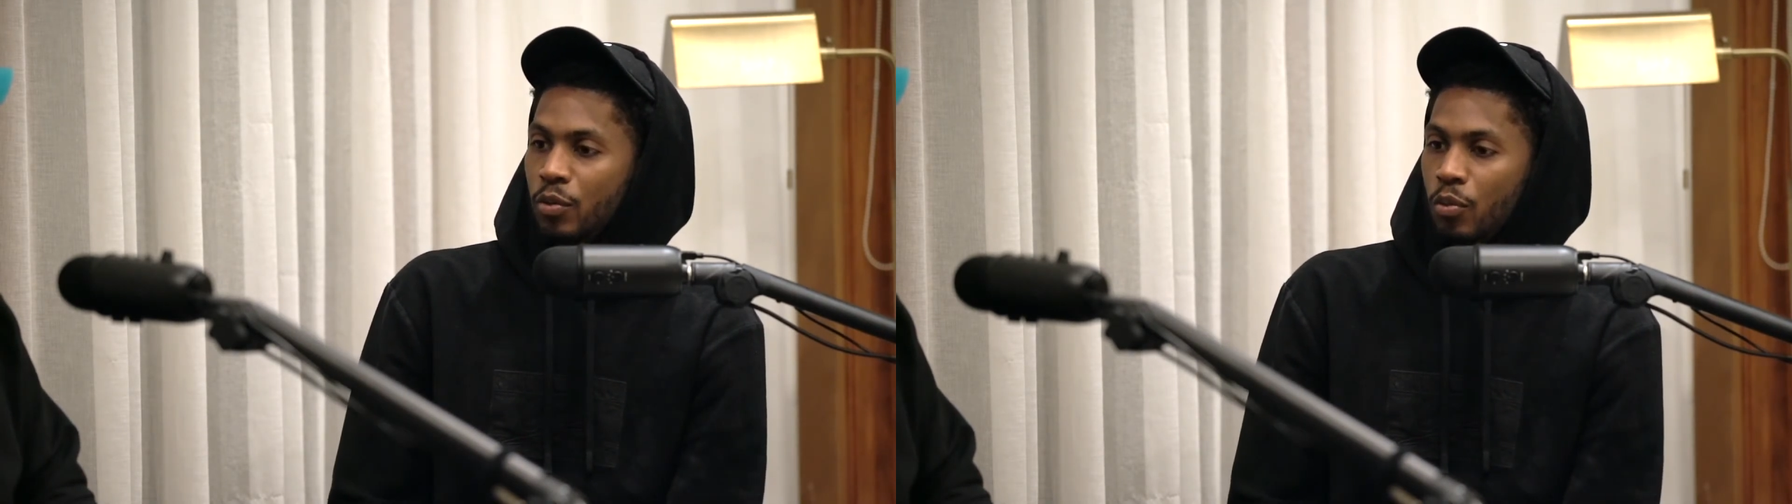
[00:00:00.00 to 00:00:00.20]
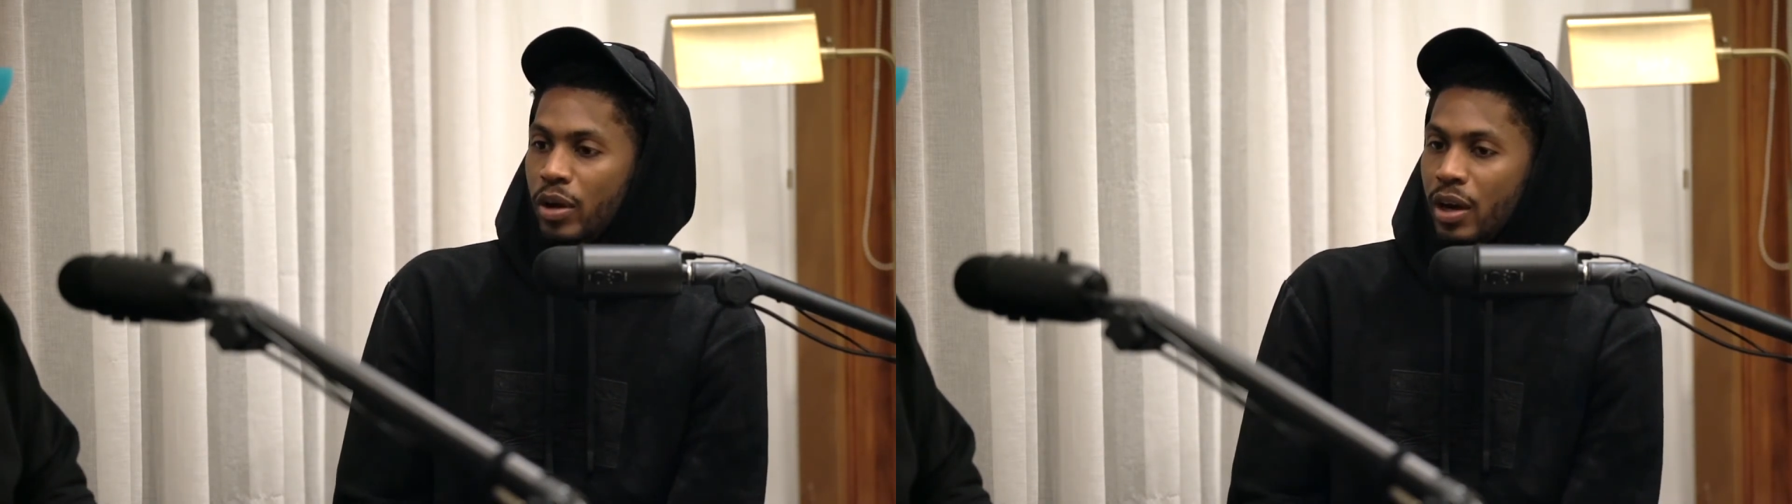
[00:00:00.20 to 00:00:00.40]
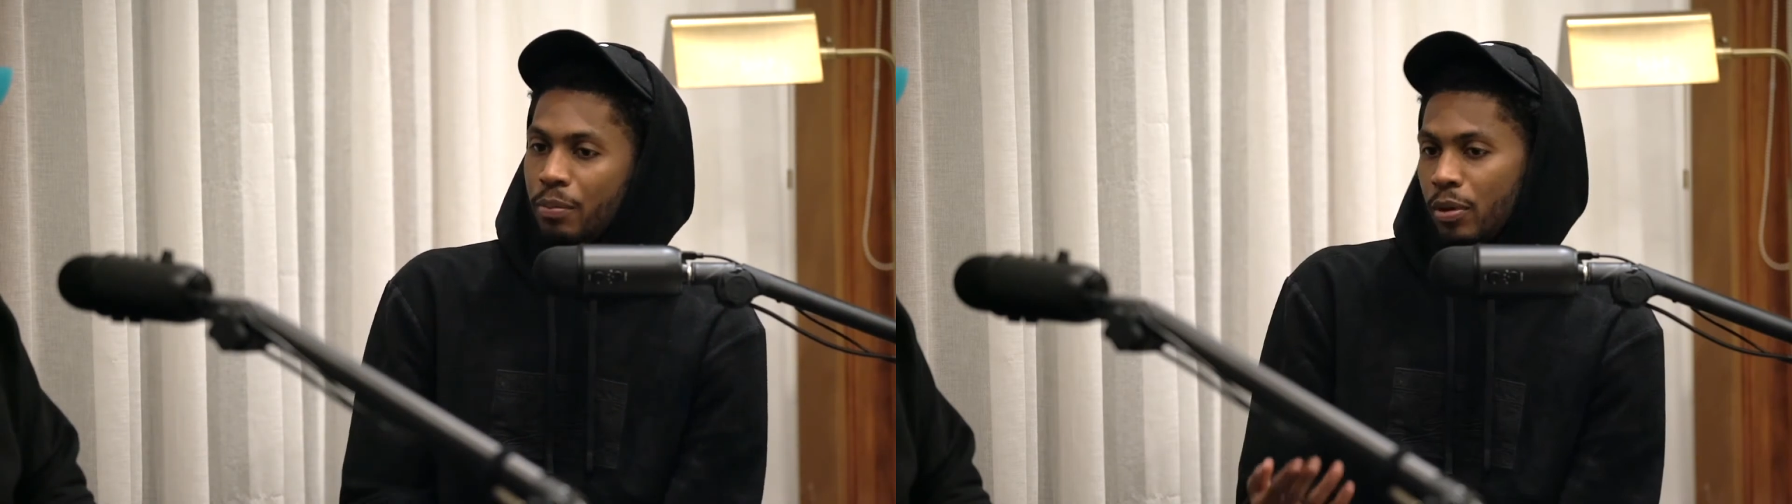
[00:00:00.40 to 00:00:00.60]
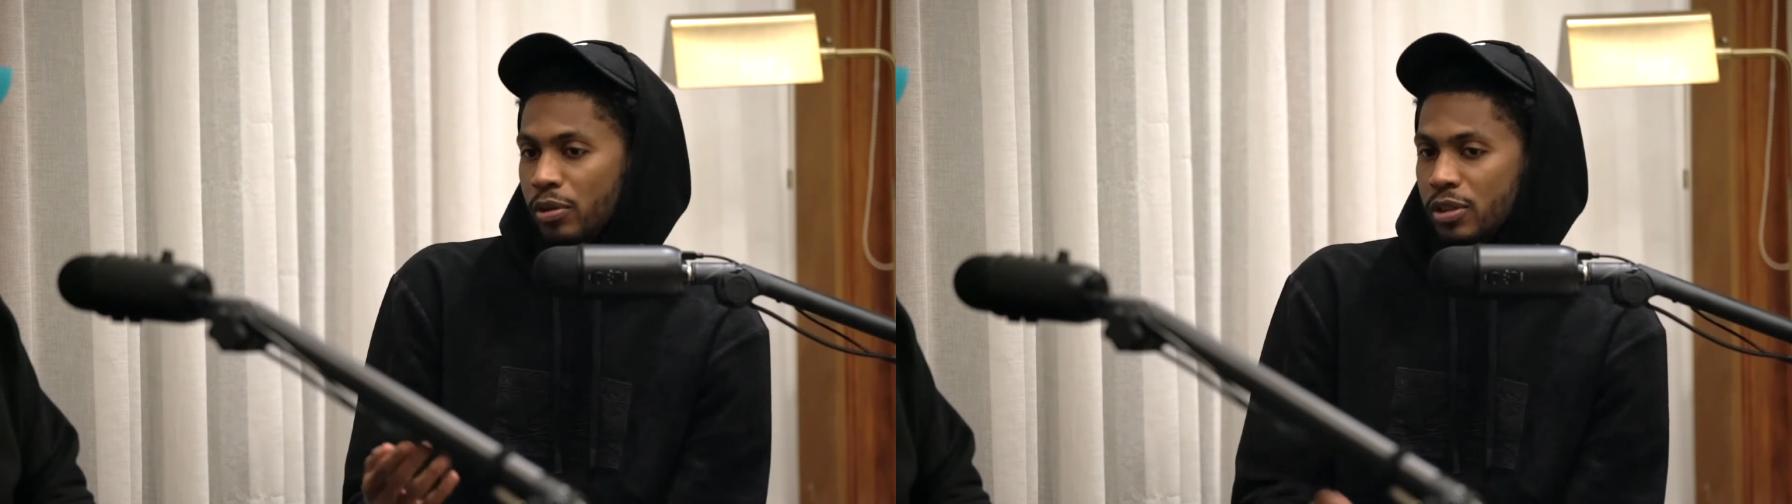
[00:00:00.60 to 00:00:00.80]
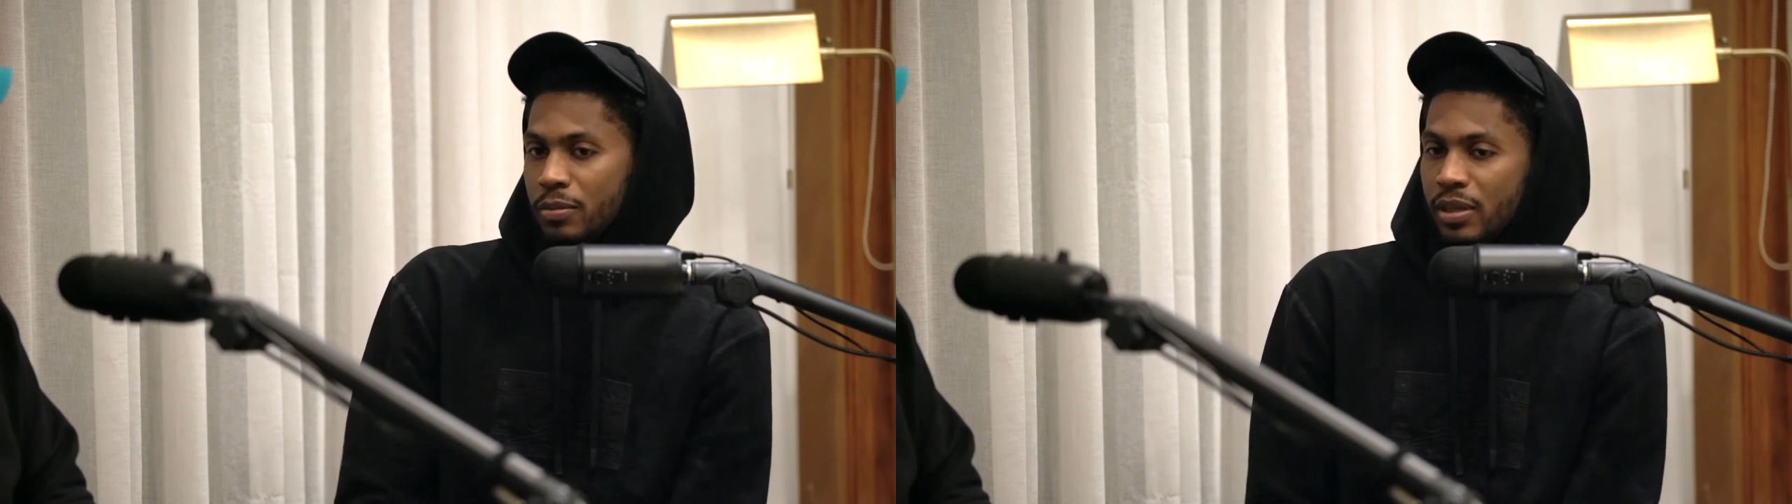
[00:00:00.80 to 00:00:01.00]
when I
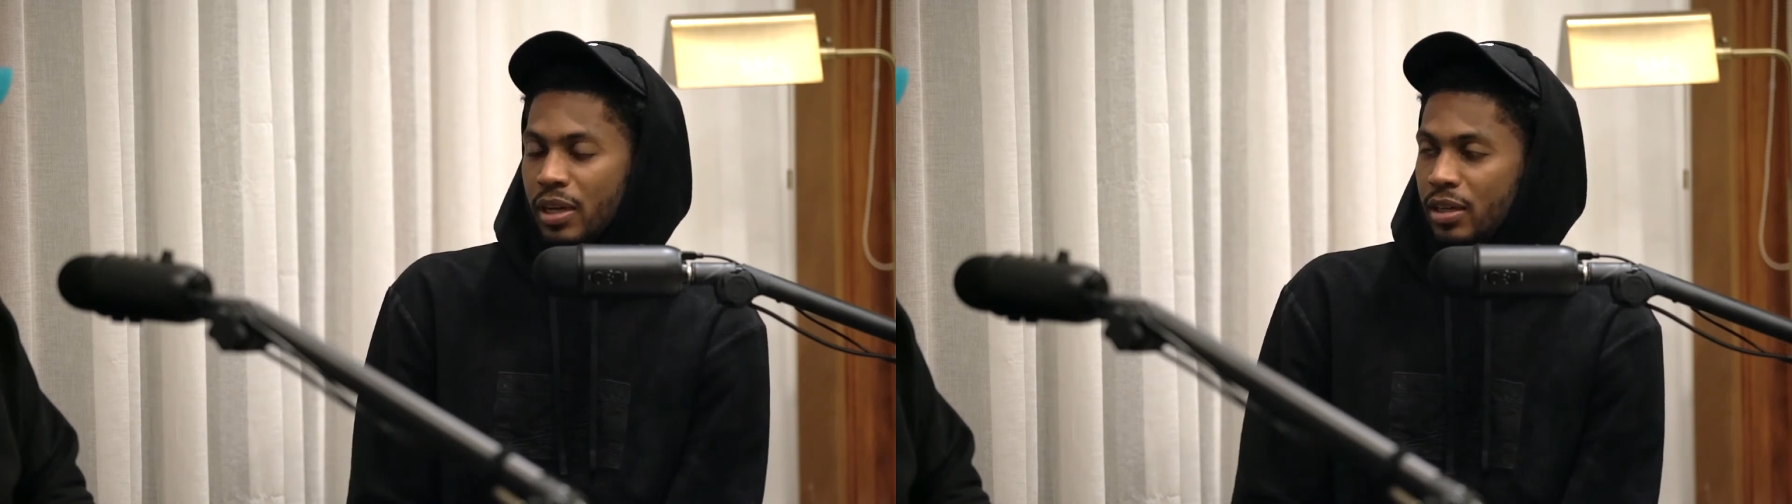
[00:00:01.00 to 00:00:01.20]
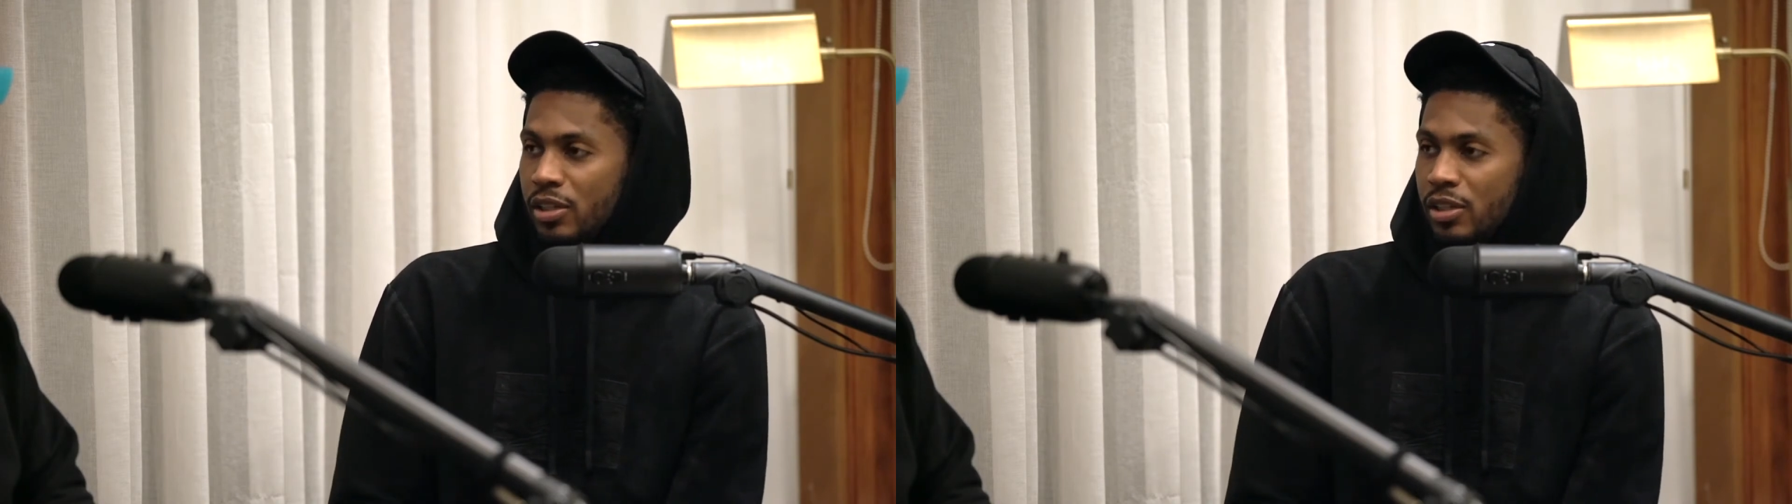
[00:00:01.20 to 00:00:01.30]
post something that